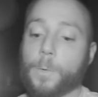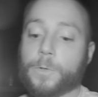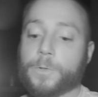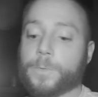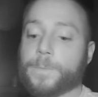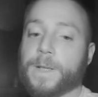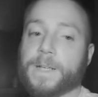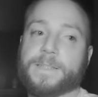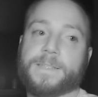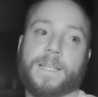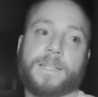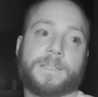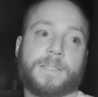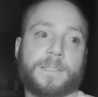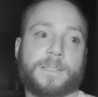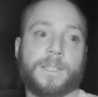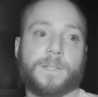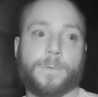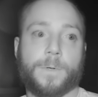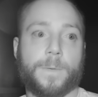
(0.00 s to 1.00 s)
yeah. which would make sense
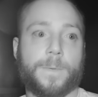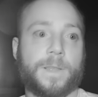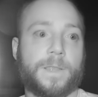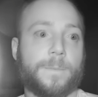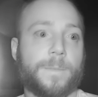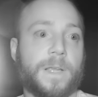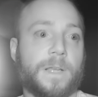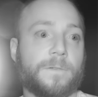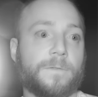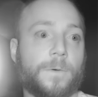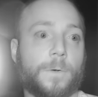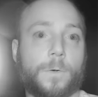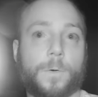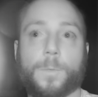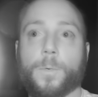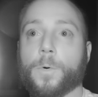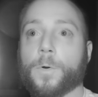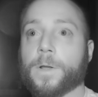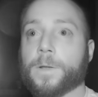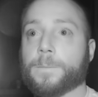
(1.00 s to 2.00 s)
because this would have been the main
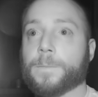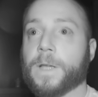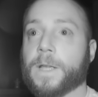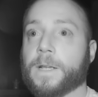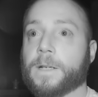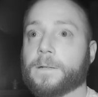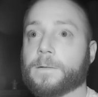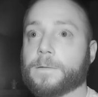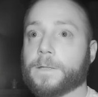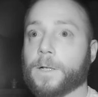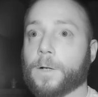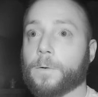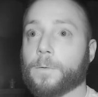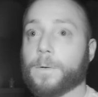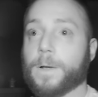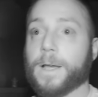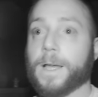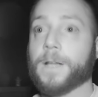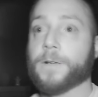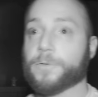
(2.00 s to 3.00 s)
focal point, main, you know,
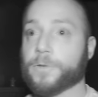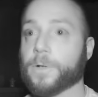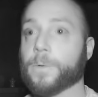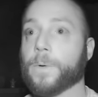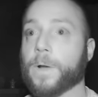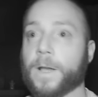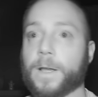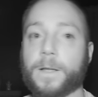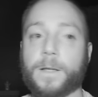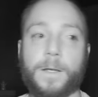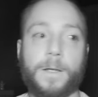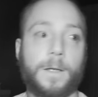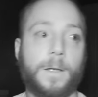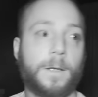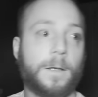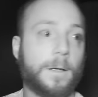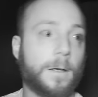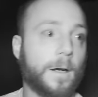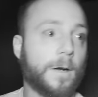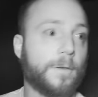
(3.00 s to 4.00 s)
Highest entryway yeah.